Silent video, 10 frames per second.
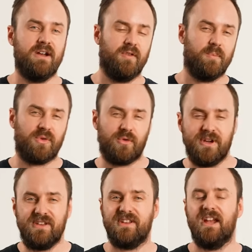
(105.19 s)
of a
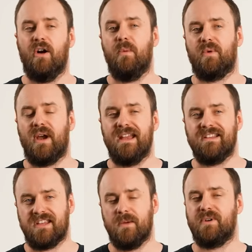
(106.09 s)
preset operating
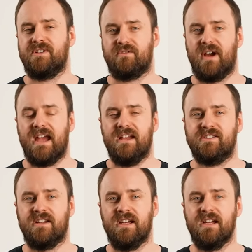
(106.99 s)
temperature range.